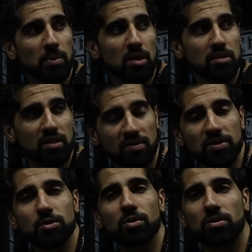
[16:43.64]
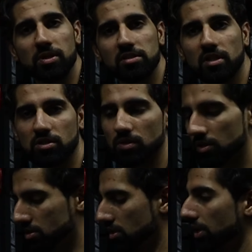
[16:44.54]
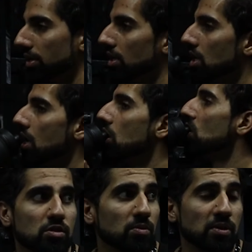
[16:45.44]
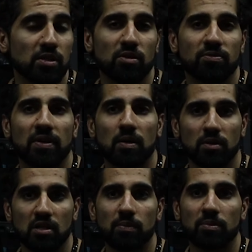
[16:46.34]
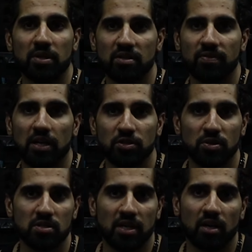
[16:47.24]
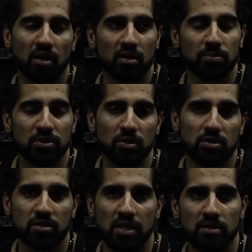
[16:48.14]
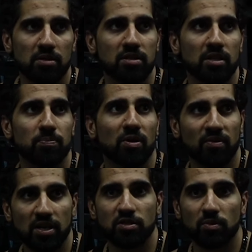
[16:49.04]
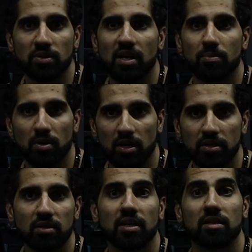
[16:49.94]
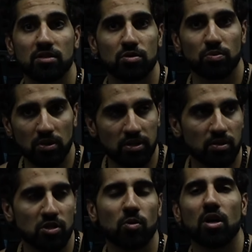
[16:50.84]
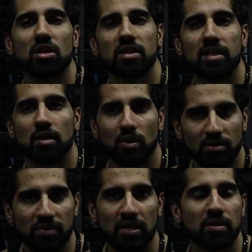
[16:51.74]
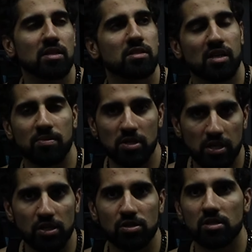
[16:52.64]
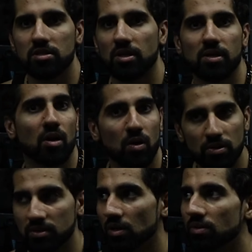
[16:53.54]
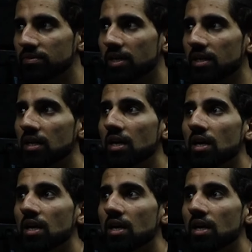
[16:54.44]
I'll definitely do 3 sets on each side. Assuming that you found a couple manufacturers that are up to your standards and provide you with that product that is really good quality and all the variants and communication is good, all of that,